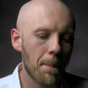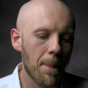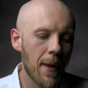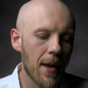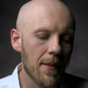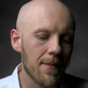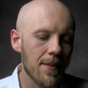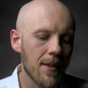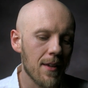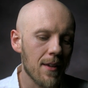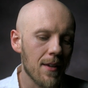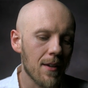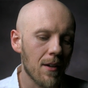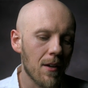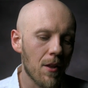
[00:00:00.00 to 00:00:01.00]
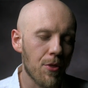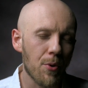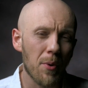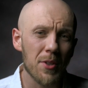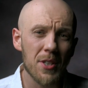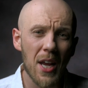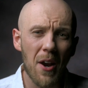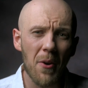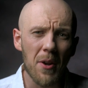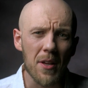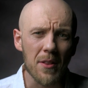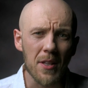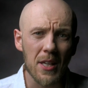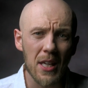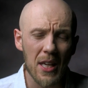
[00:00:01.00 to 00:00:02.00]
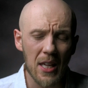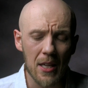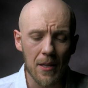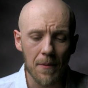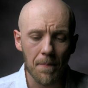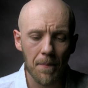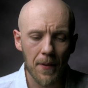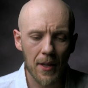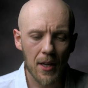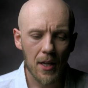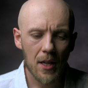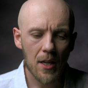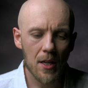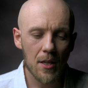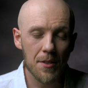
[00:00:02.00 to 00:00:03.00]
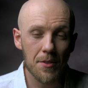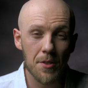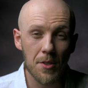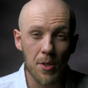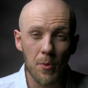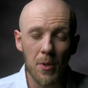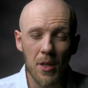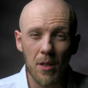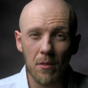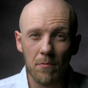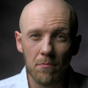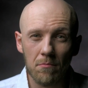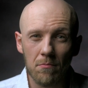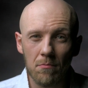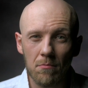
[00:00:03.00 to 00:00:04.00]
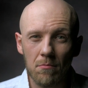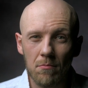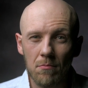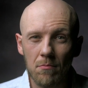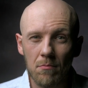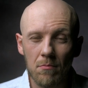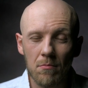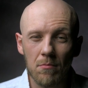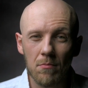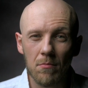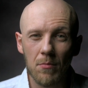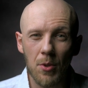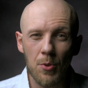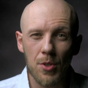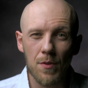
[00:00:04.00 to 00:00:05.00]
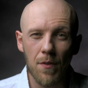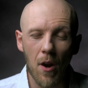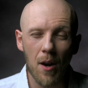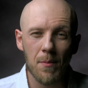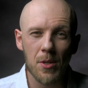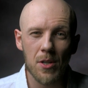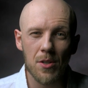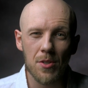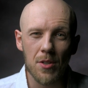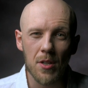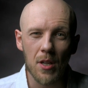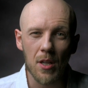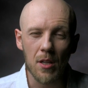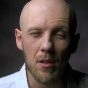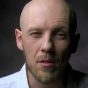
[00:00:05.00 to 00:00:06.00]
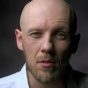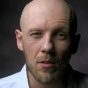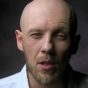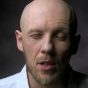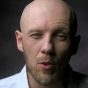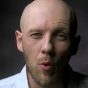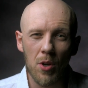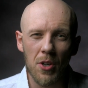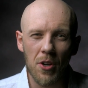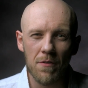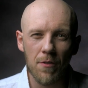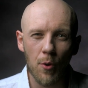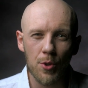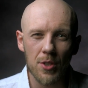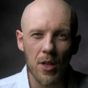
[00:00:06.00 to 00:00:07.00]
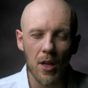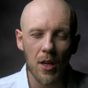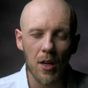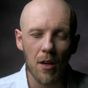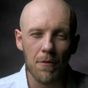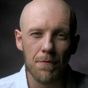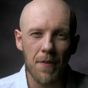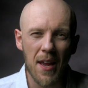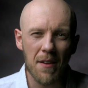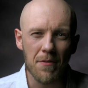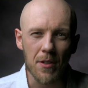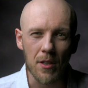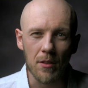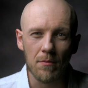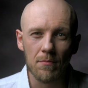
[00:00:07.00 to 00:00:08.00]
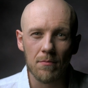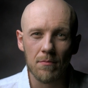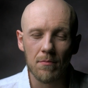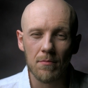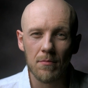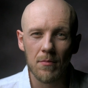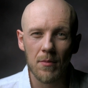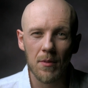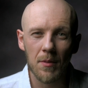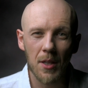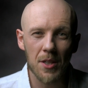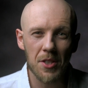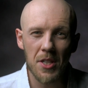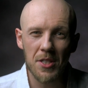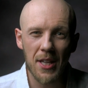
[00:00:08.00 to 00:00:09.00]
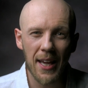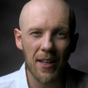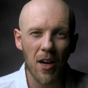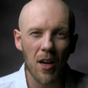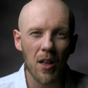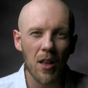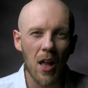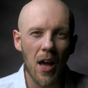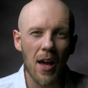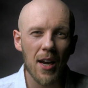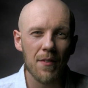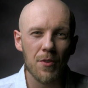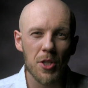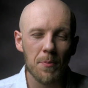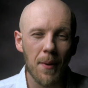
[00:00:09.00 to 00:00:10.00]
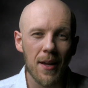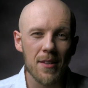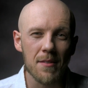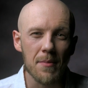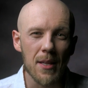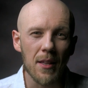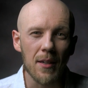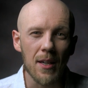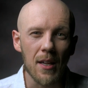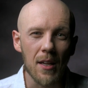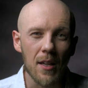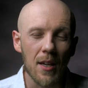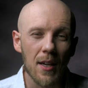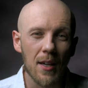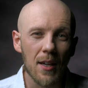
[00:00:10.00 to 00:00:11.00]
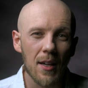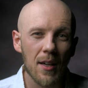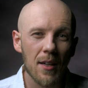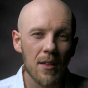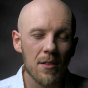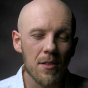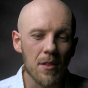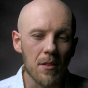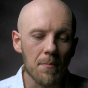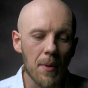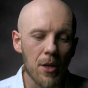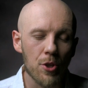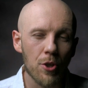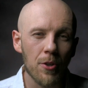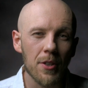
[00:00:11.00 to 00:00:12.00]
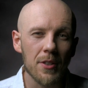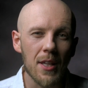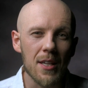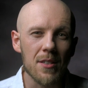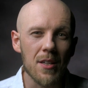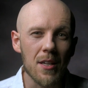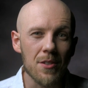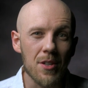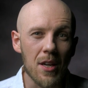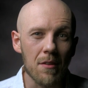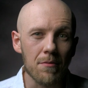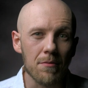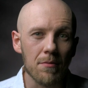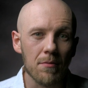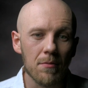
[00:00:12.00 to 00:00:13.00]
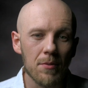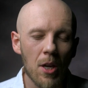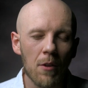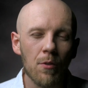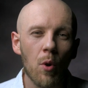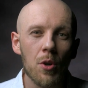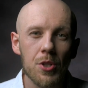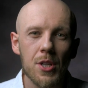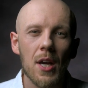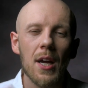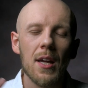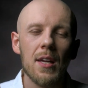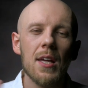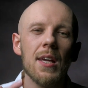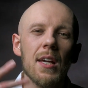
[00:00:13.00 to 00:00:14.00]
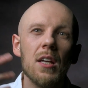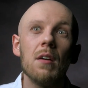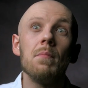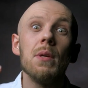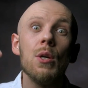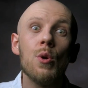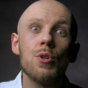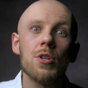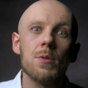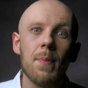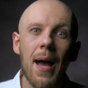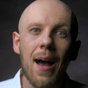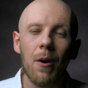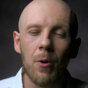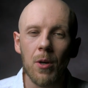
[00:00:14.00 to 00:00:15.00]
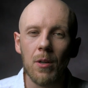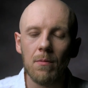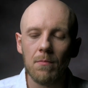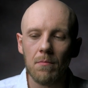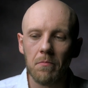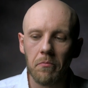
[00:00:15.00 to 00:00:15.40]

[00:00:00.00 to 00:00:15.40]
and the authoritarian, the king, is doing those farmers and ordinary folks a favor, because he's taking on a lot of responsibility to make sure that they stay safe. Now, of course, he can abuse his power,